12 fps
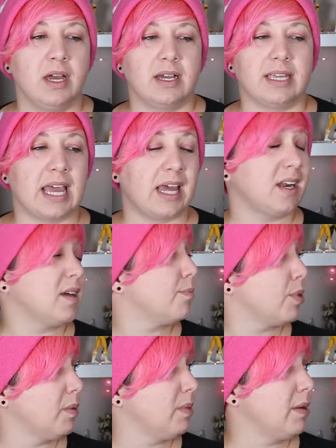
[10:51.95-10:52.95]
Again,
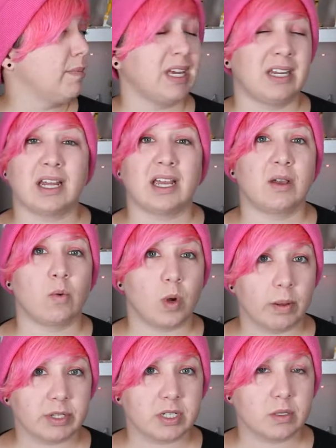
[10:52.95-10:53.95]
Premium Bandai
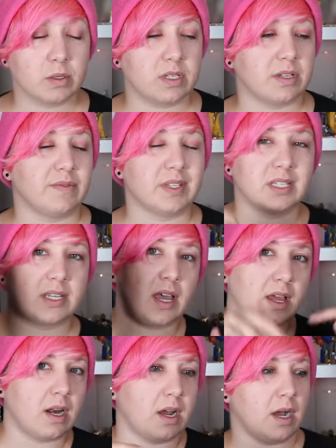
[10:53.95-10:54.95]
web exclusive
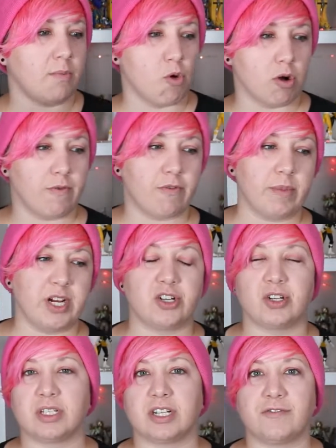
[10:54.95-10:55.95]
set. More
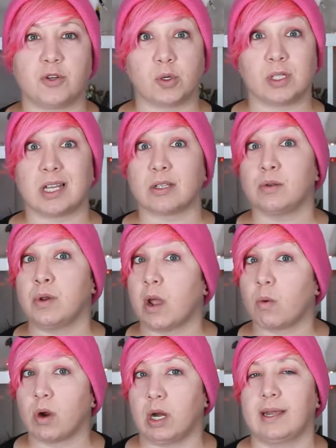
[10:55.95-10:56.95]
information stuff, Tokusatsu
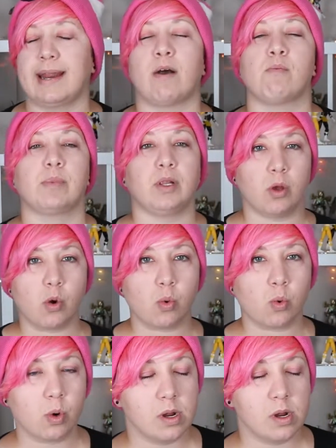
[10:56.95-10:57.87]
Network down below.